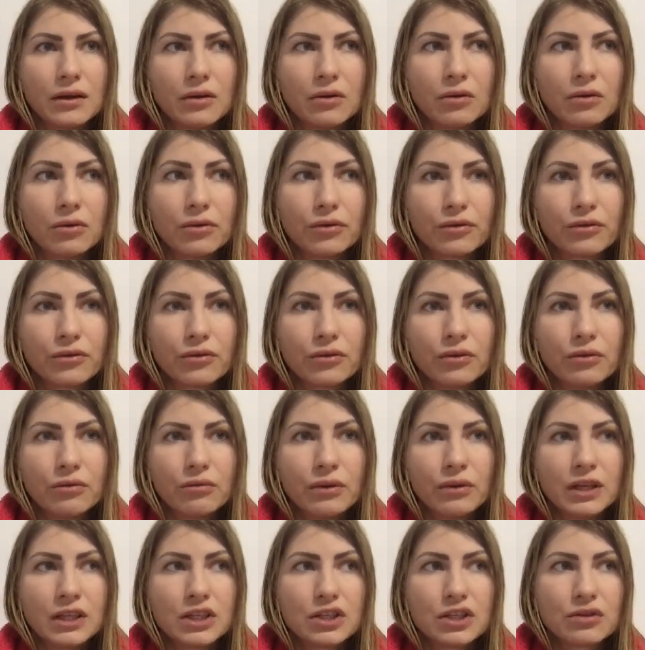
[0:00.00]
or through
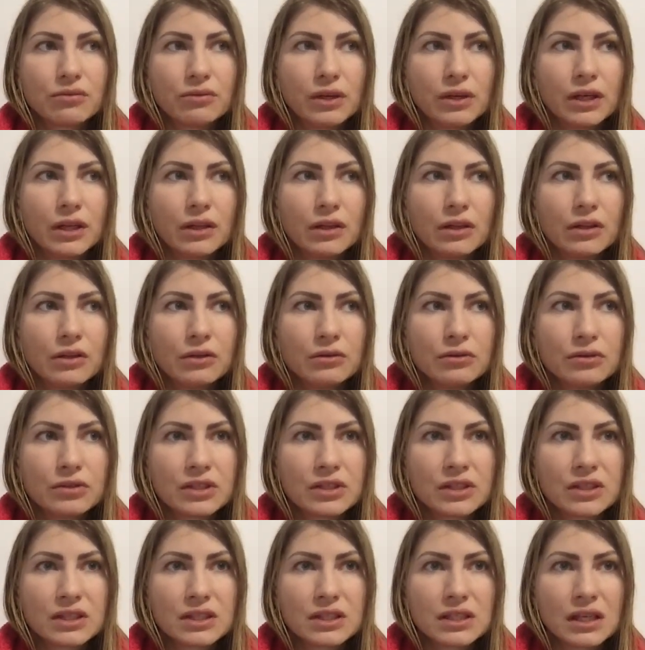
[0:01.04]
which we lose
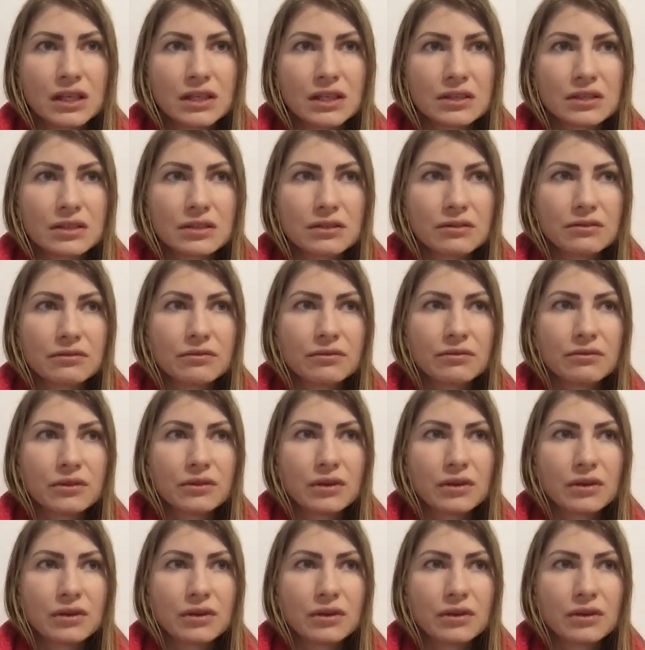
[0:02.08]
the sense of